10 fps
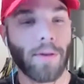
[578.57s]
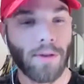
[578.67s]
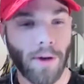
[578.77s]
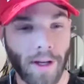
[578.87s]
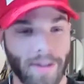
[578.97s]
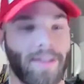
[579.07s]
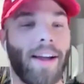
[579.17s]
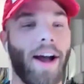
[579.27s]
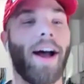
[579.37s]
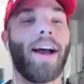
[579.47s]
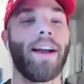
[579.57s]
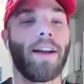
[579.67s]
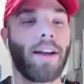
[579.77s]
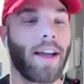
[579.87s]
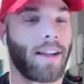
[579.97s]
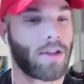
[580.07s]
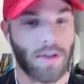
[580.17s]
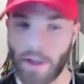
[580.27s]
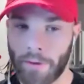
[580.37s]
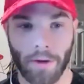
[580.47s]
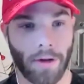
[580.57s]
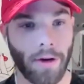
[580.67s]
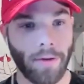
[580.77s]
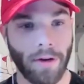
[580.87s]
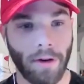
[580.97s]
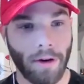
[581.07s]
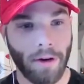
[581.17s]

so I can say hi, and they just never look over.